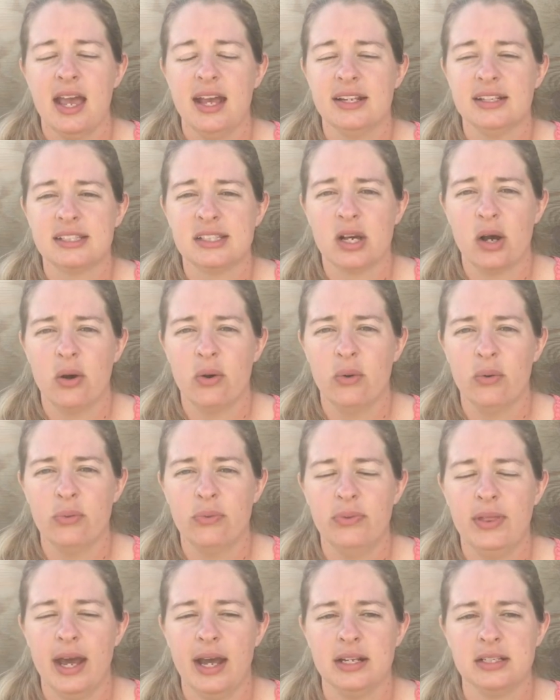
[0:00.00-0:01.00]
And so
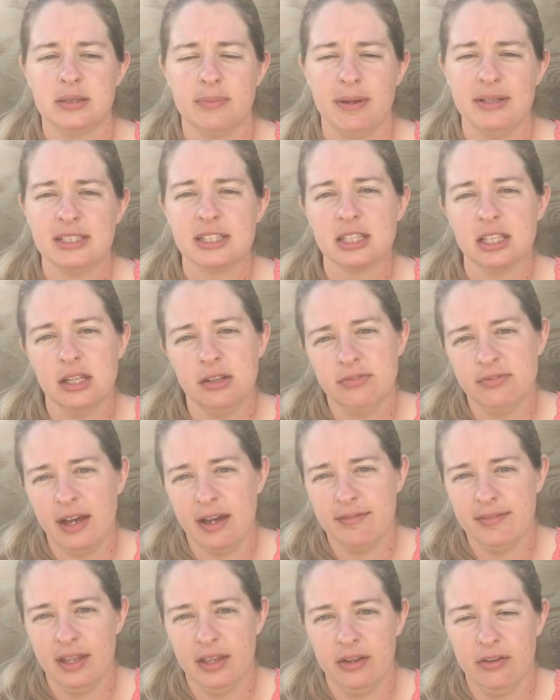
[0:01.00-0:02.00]
that's basically a
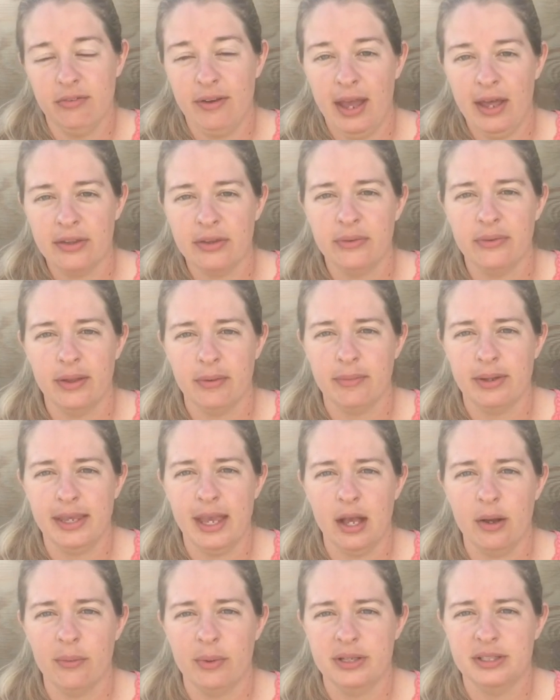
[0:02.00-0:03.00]
$5 value that we
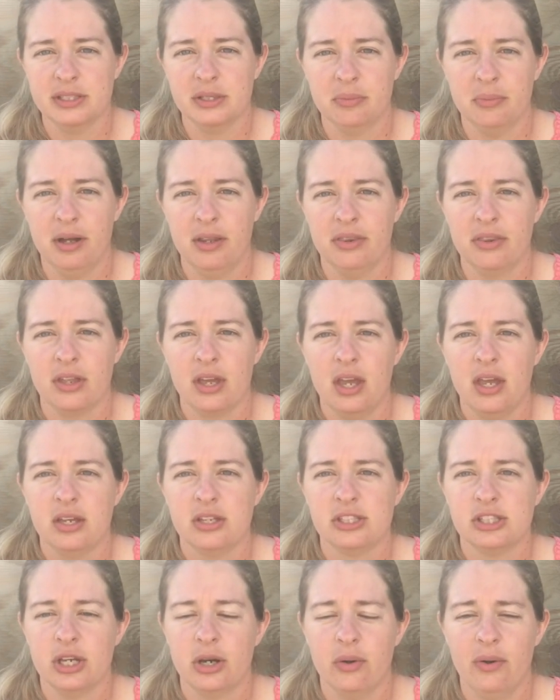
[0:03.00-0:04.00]
get once a month.
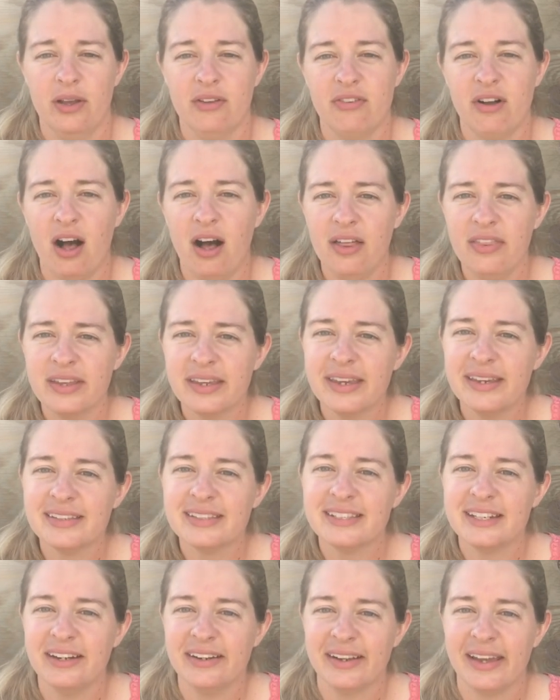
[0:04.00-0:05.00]
So if all the
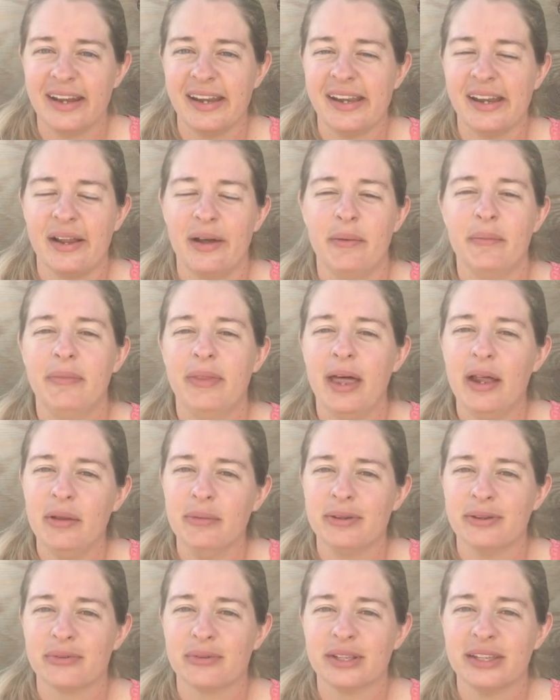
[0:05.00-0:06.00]
kids start getting them, that'll
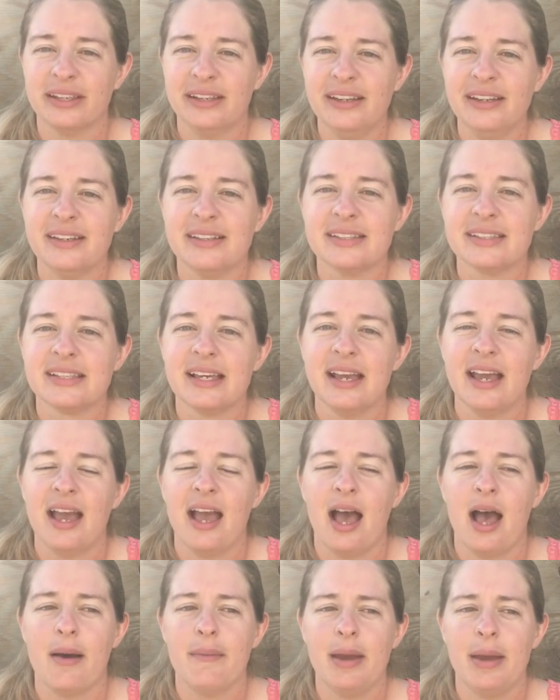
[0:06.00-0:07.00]
be really nice.
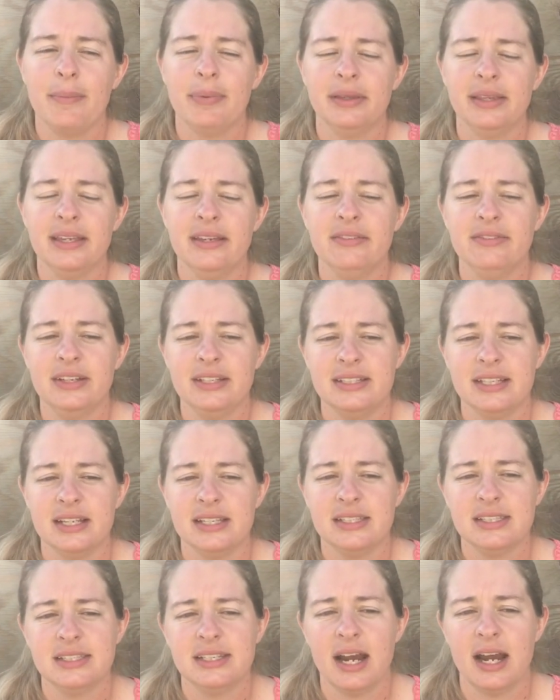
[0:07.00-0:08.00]
I believe it
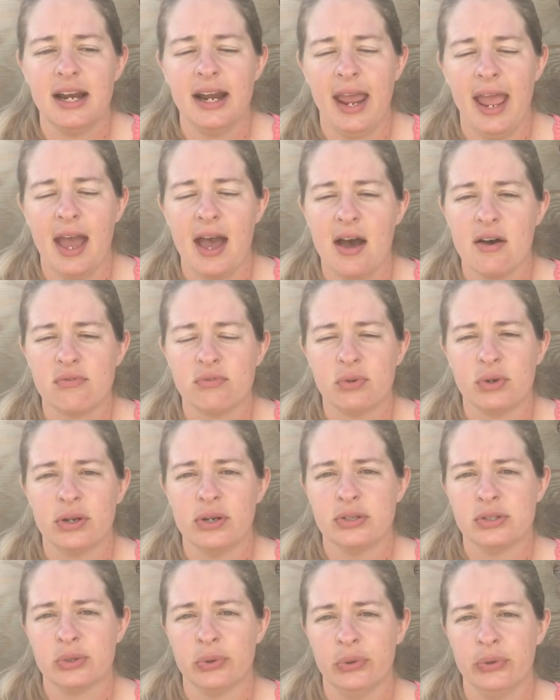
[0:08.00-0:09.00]
does start at 4
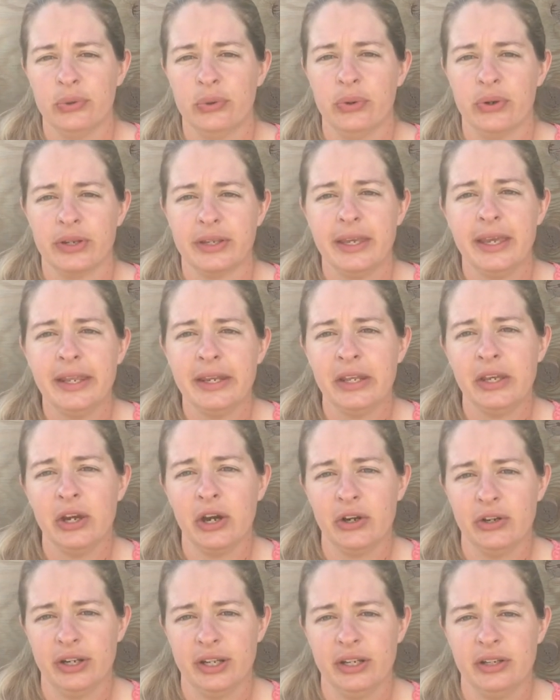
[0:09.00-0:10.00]
years old or
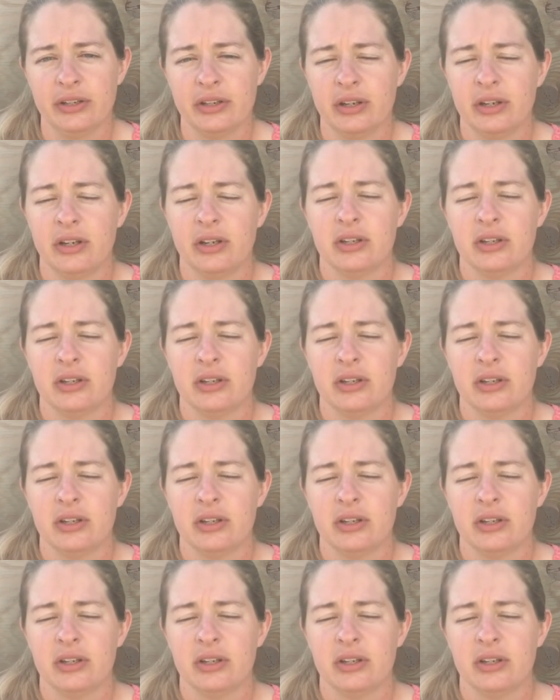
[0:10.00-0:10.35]
kindergarten.